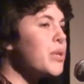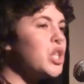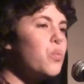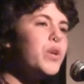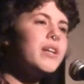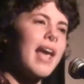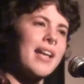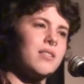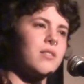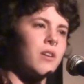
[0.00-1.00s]
But she wouldn't
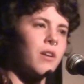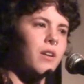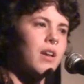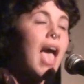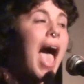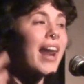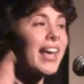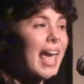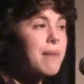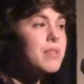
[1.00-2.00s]
answer. And
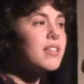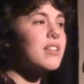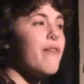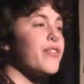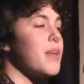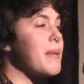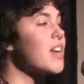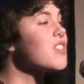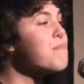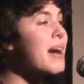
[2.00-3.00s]
I came to discover that
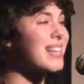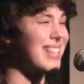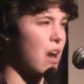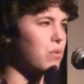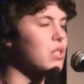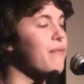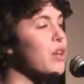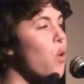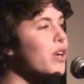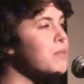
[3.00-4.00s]
because of my doubts of
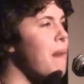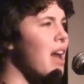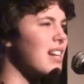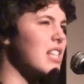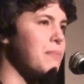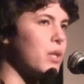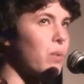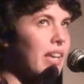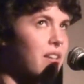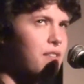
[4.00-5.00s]
the correspondence
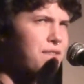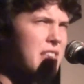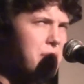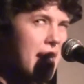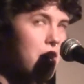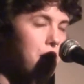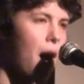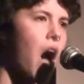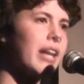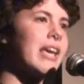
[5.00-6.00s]
between female
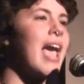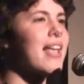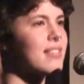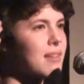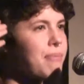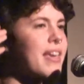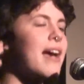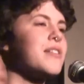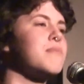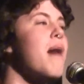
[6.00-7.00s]
body and something
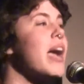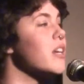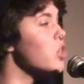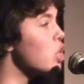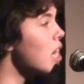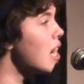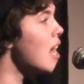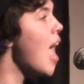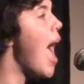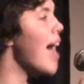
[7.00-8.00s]
else mine,
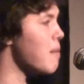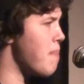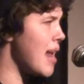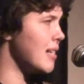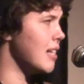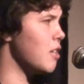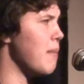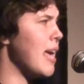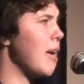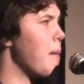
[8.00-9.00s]
she had abandoned
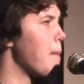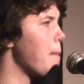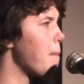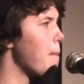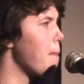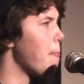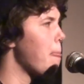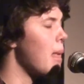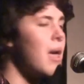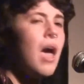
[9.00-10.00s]
me.
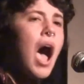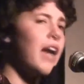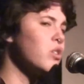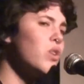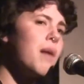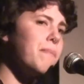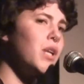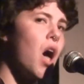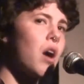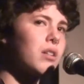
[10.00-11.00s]
I do not
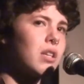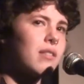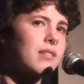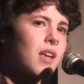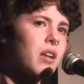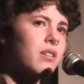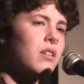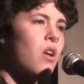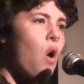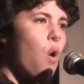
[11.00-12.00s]
belong to the
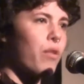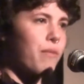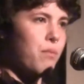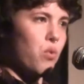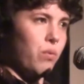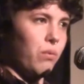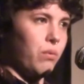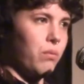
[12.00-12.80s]
sun or the moon.